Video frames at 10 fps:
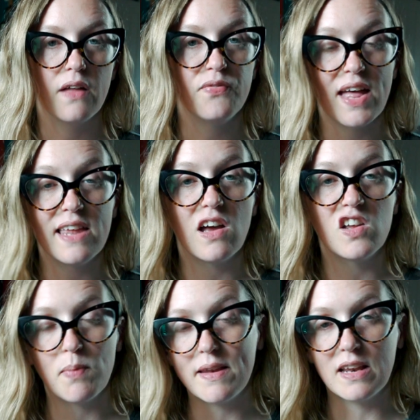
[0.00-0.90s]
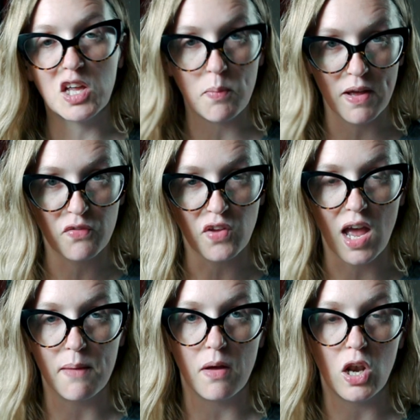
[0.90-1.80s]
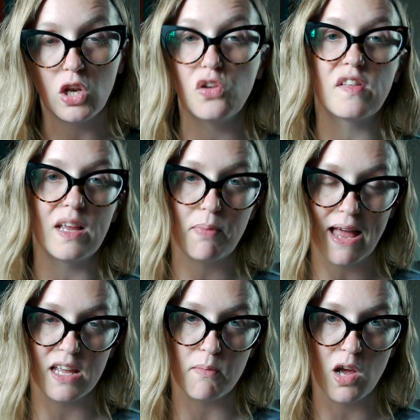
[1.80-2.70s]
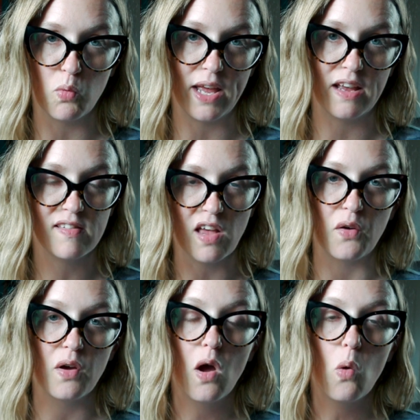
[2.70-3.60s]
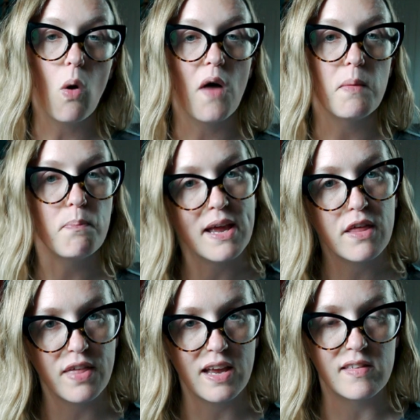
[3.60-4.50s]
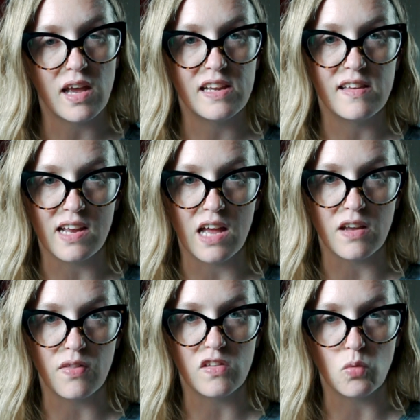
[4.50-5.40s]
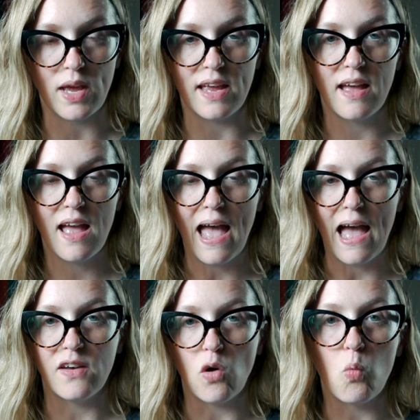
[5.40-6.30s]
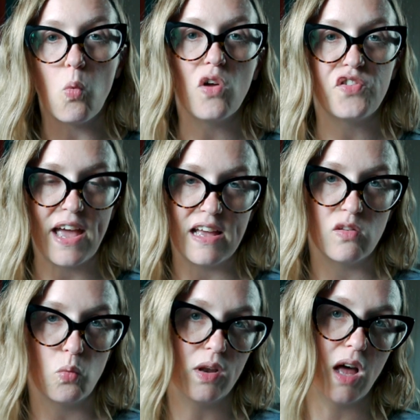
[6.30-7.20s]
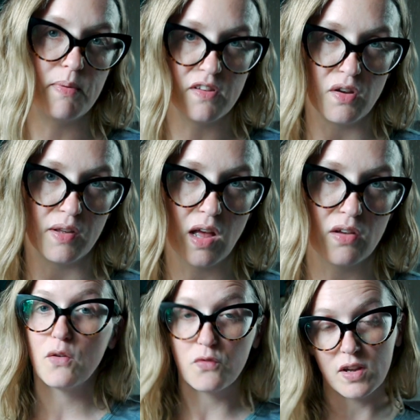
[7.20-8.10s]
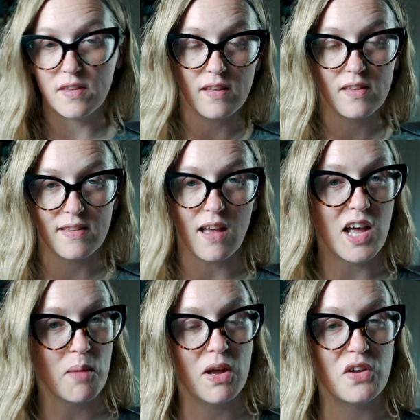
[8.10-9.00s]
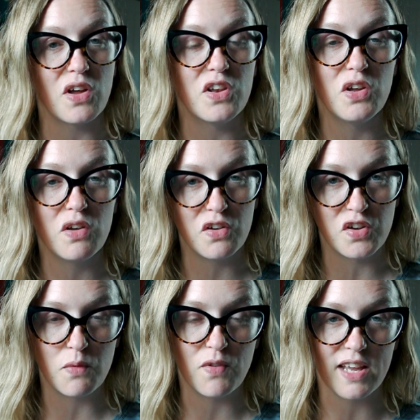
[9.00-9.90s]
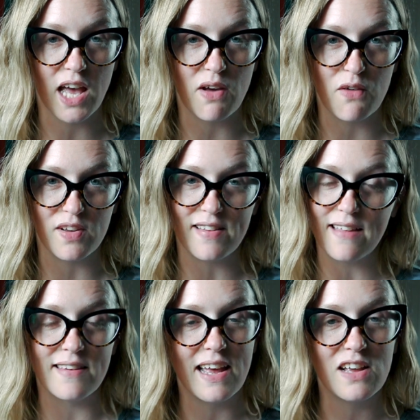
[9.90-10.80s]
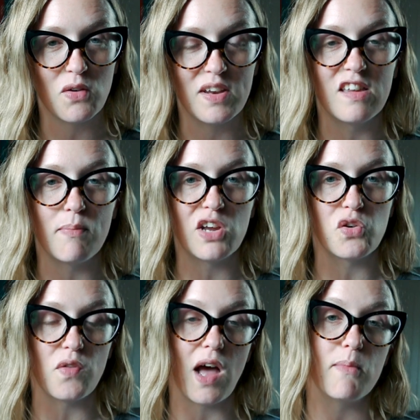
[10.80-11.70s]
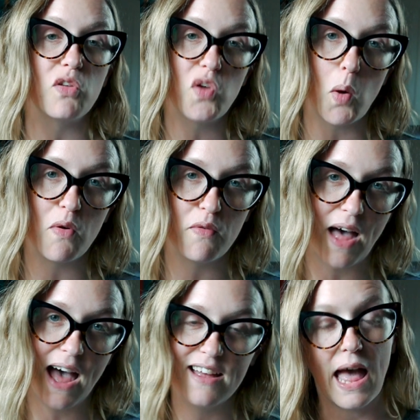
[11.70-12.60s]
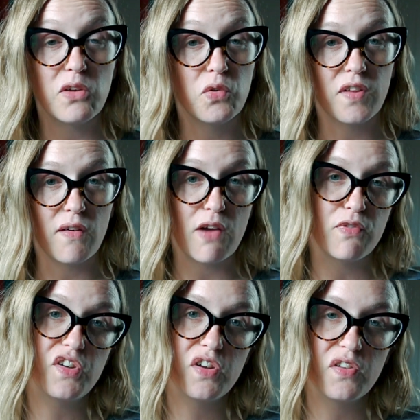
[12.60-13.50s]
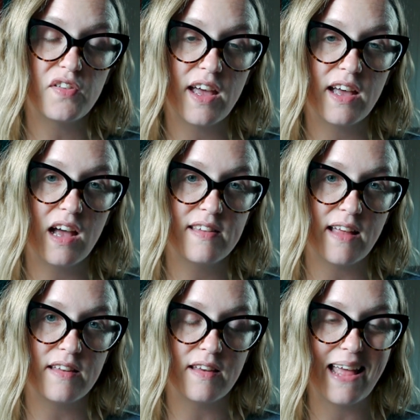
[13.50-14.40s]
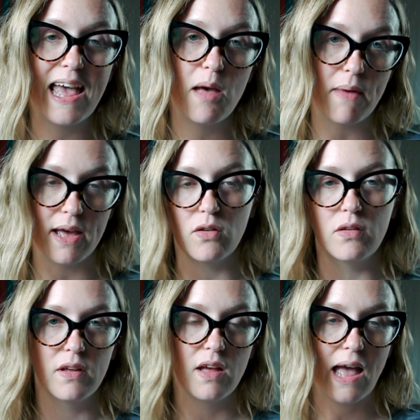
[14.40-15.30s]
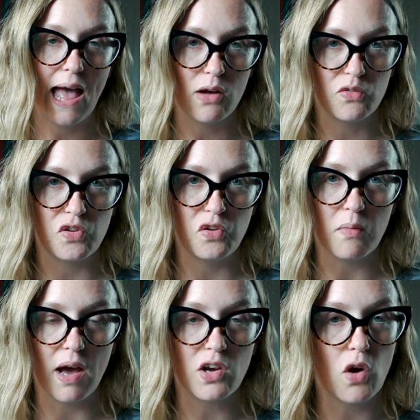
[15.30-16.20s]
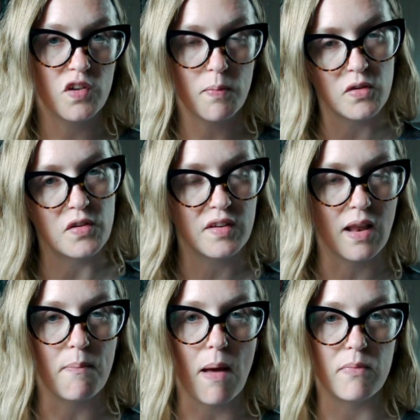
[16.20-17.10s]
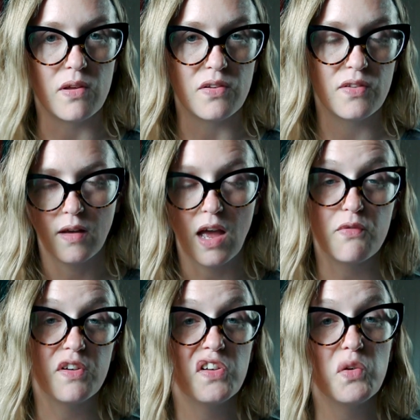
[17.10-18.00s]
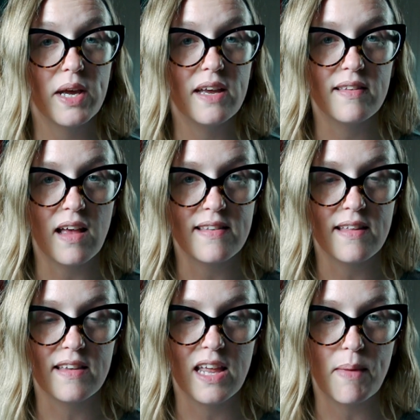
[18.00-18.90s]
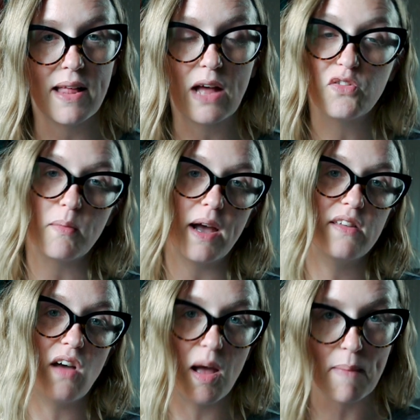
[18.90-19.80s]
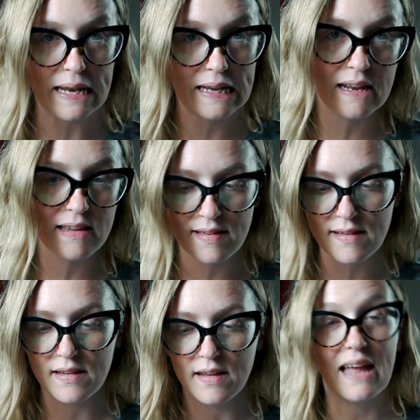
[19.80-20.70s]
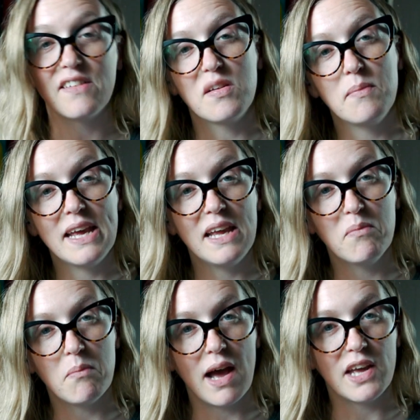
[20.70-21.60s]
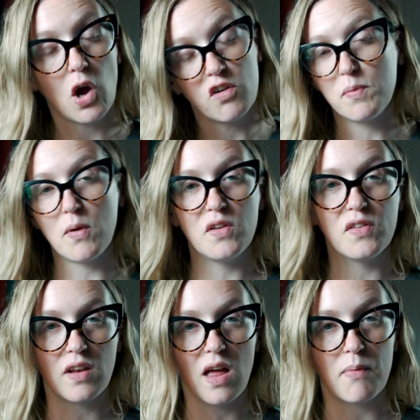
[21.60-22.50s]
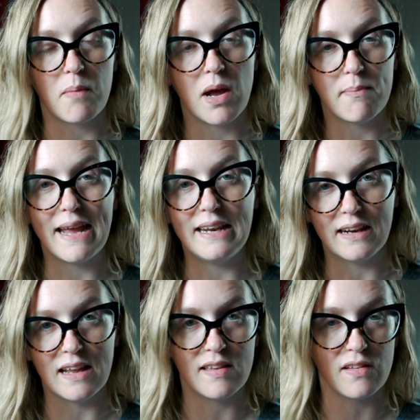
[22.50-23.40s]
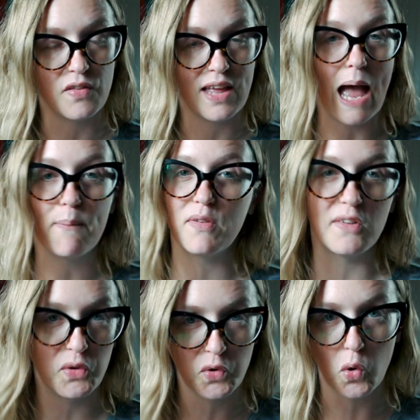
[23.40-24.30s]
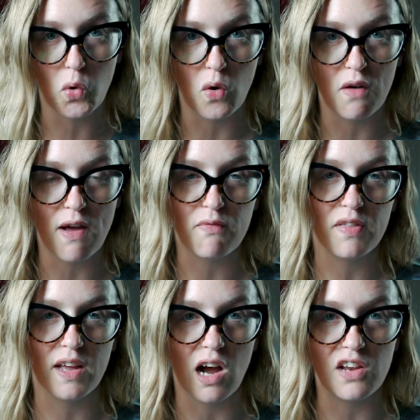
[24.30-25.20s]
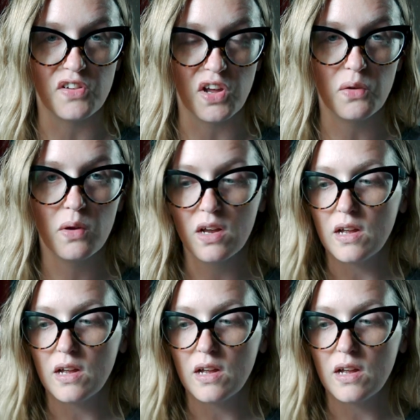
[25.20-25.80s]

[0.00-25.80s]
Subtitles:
And then I spend a little bit of time loosely planning my week. So what are the big things I need to get done this week and on what days will I be doing those? For instance, I upload a new YouTube video every Saturday, so I need to make sure that I'm on top of that. And also every Tuesday I send an airmail out to my Correspondence Club members. Every 2 weeks I send an email out to my entire mailing list. And to me, my Correspondence Club and my mailing list are the absolute core of everything I do.